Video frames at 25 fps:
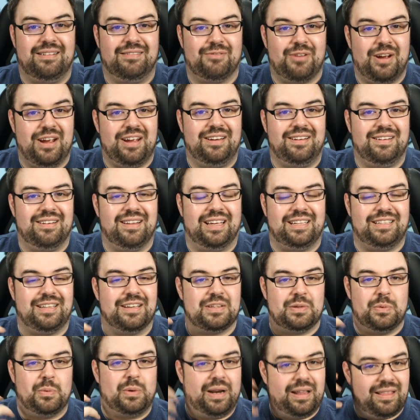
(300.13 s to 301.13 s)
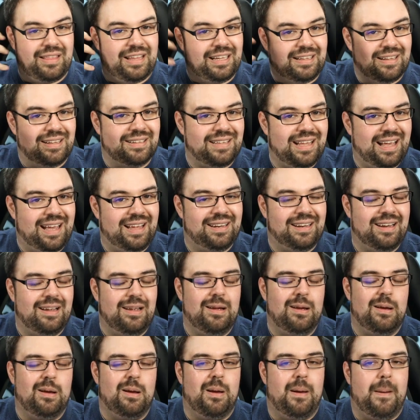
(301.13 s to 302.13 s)
right? Like, doesn't want to think like that.
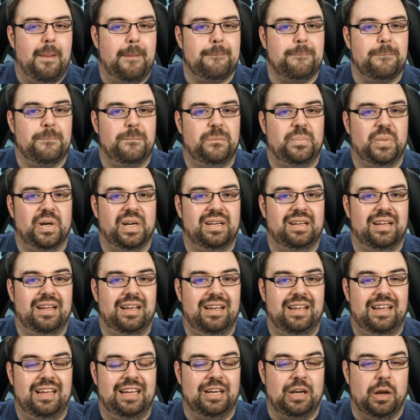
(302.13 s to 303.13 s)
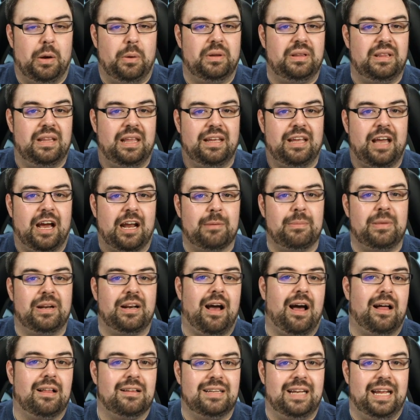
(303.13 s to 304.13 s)
But, you know, they got him at
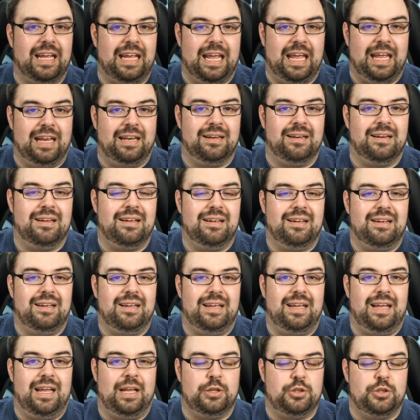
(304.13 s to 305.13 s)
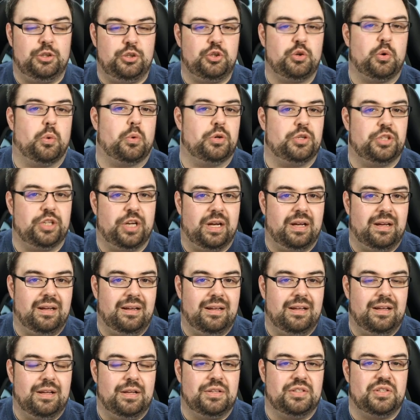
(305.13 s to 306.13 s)
a Holiday Inn in Georgia.
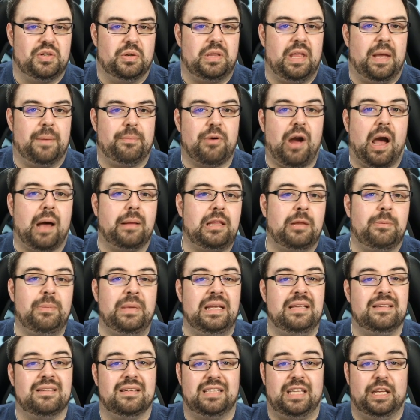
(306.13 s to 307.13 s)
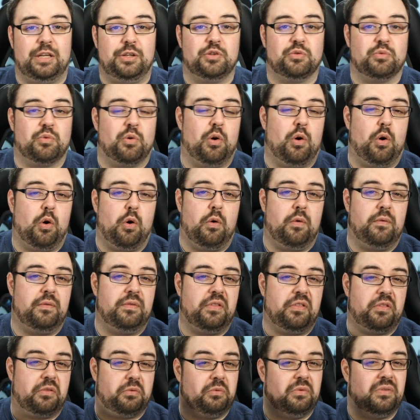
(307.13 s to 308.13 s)
So that probably means that they drove
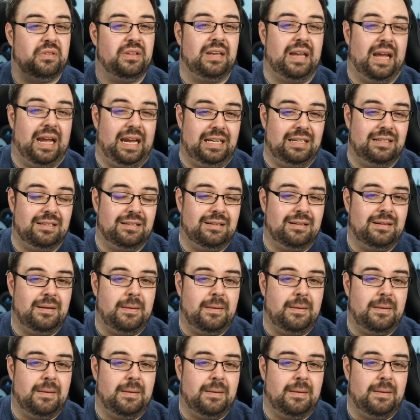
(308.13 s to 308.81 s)
through the night,